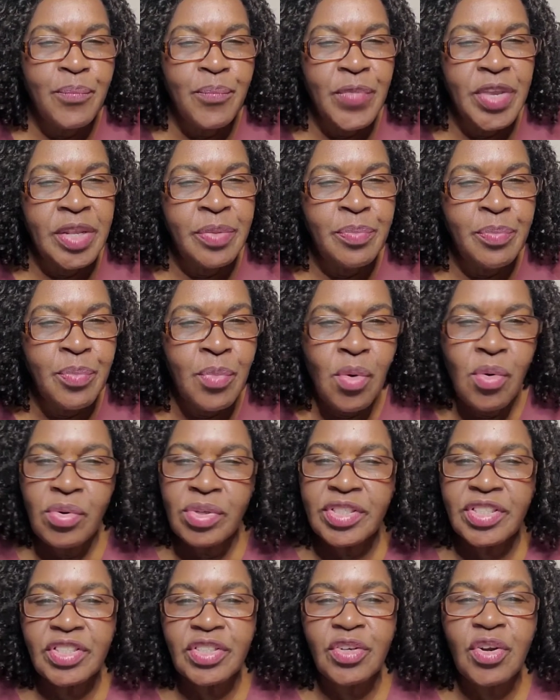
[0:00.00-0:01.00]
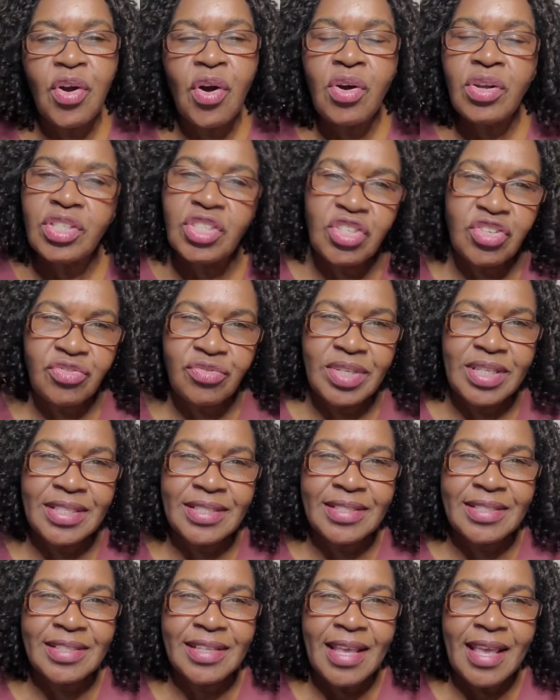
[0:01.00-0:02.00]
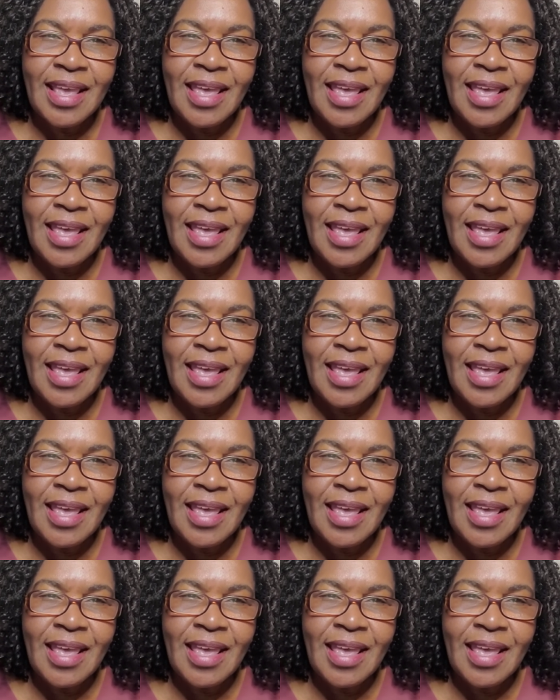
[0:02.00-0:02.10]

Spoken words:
in most countries,